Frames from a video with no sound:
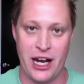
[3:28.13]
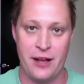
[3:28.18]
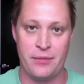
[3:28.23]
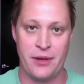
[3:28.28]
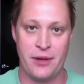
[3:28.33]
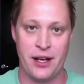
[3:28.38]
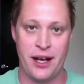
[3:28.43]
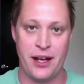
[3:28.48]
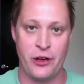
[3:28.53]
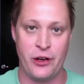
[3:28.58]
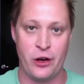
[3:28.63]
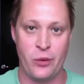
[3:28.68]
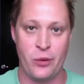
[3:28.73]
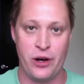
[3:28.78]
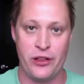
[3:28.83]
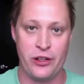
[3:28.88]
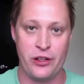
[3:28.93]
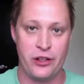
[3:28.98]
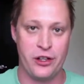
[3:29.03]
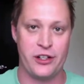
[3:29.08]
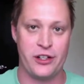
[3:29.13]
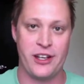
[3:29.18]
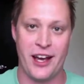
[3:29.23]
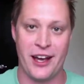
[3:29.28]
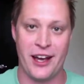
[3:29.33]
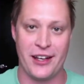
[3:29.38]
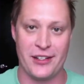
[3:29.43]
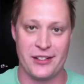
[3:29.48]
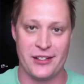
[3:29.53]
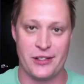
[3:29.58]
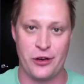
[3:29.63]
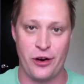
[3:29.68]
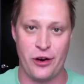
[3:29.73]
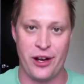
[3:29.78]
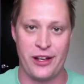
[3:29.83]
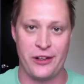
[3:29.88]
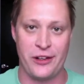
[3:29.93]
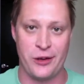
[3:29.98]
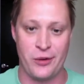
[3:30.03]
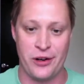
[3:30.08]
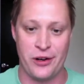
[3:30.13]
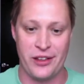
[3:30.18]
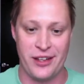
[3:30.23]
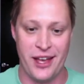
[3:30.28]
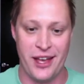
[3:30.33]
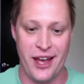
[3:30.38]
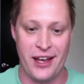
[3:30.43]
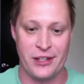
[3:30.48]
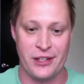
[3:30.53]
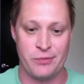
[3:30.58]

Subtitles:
you're one of the good guys, Craig. You're one of the guys